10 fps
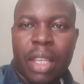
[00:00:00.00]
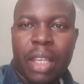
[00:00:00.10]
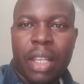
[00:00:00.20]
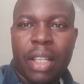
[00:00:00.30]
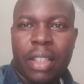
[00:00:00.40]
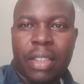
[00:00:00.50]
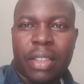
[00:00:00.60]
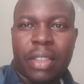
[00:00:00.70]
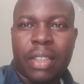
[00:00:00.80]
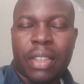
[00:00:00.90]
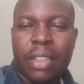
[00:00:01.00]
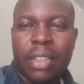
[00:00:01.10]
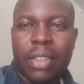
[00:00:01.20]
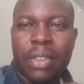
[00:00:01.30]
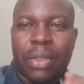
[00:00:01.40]
is
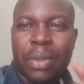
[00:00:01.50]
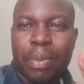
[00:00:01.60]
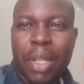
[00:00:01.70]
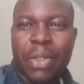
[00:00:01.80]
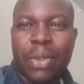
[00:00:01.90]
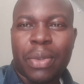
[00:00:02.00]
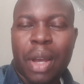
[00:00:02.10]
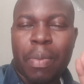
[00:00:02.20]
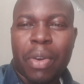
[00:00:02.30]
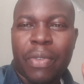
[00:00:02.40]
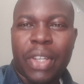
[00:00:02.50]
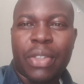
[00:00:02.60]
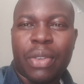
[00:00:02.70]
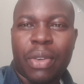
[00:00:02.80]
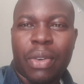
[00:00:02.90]
to pursue a
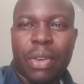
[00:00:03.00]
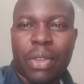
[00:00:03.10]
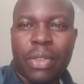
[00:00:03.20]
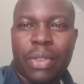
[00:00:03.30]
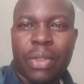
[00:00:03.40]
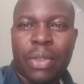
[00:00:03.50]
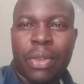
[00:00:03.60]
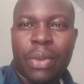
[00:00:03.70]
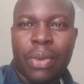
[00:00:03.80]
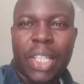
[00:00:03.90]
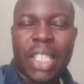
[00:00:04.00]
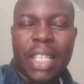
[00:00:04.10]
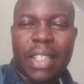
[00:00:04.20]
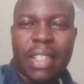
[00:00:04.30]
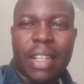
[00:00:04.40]
professional course which
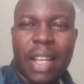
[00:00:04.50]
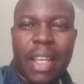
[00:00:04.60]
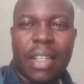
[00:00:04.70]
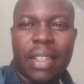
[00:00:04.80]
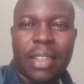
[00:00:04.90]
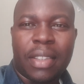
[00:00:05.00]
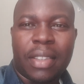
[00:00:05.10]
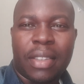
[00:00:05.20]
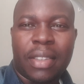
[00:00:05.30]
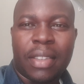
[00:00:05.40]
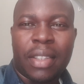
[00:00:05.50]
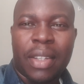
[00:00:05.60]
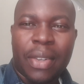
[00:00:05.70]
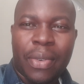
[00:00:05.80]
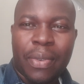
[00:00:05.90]
is in line
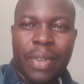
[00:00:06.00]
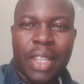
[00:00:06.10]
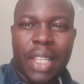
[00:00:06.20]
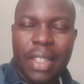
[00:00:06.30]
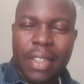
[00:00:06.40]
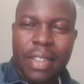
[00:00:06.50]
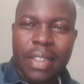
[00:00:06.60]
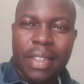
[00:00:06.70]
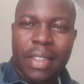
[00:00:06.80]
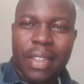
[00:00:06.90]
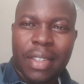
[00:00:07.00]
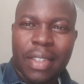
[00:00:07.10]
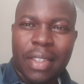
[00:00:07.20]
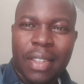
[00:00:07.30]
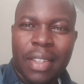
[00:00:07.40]
with this
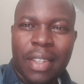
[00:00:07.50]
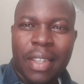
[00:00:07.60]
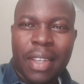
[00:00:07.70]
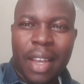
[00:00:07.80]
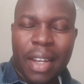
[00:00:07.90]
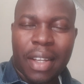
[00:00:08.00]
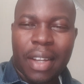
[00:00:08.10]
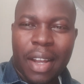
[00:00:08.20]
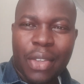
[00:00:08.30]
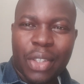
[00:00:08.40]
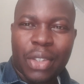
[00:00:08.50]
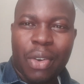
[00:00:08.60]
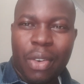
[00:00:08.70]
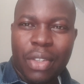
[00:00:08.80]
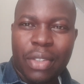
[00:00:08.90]
undergraduate
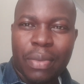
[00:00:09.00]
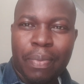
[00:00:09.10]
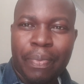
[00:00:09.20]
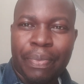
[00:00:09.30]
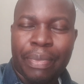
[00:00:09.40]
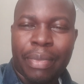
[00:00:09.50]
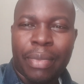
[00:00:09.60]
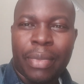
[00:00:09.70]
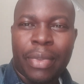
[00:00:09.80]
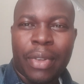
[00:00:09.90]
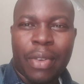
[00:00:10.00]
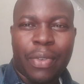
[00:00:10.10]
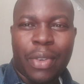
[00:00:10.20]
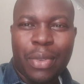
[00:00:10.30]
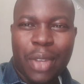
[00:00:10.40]
course. Of
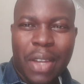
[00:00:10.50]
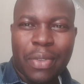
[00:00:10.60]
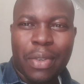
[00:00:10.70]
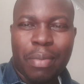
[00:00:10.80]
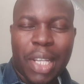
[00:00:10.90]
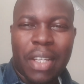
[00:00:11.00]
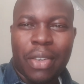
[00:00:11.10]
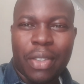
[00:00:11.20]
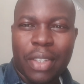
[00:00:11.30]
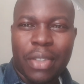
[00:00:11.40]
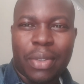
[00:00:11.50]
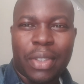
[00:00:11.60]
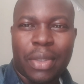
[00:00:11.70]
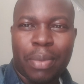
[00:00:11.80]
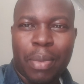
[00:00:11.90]
course, we have so many courses
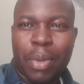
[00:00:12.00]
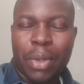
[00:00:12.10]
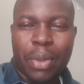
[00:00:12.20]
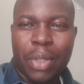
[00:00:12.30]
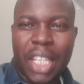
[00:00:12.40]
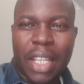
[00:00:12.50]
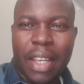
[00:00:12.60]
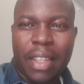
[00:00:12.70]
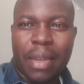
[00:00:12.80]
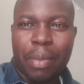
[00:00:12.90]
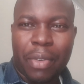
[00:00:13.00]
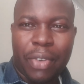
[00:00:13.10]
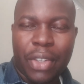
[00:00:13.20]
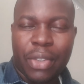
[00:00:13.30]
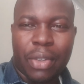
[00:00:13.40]
which people do in Kenya,
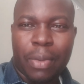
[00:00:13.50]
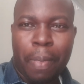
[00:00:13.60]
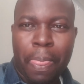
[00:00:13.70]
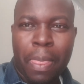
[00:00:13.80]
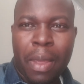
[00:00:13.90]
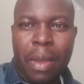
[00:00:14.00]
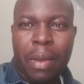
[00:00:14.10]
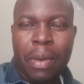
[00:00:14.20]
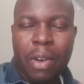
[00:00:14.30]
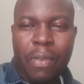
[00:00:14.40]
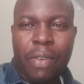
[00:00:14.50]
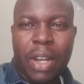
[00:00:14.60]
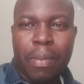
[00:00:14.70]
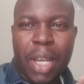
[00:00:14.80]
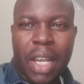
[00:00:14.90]
professional,
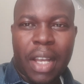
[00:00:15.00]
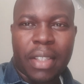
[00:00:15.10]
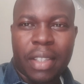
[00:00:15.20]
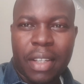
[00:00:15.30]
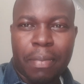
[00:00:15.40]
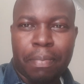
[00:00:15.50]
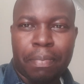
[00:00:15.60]
offered by CASNEP